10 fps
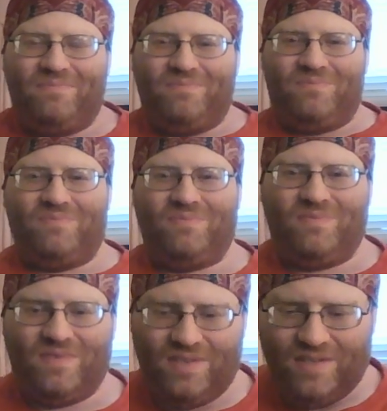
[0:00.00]

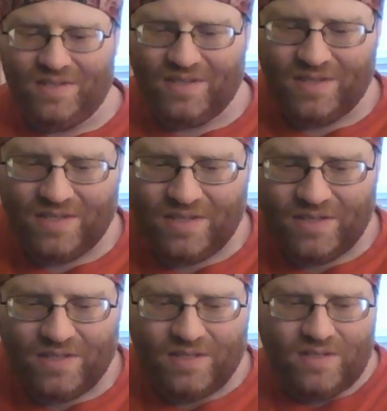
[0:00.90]

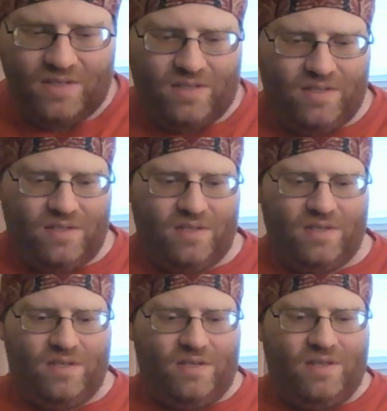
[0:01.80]

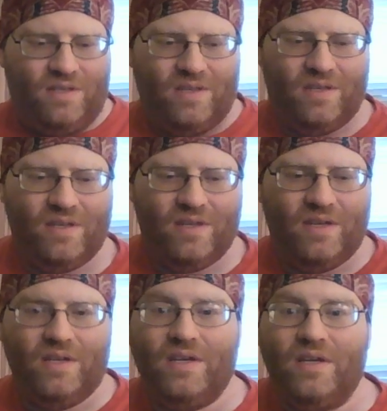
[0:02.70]

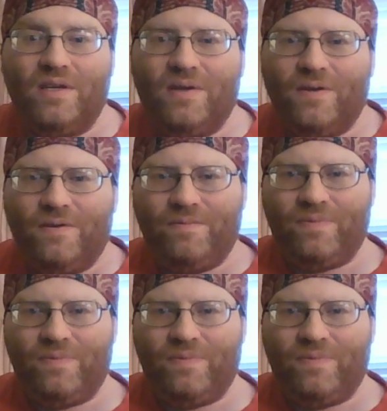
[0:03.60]
(silence)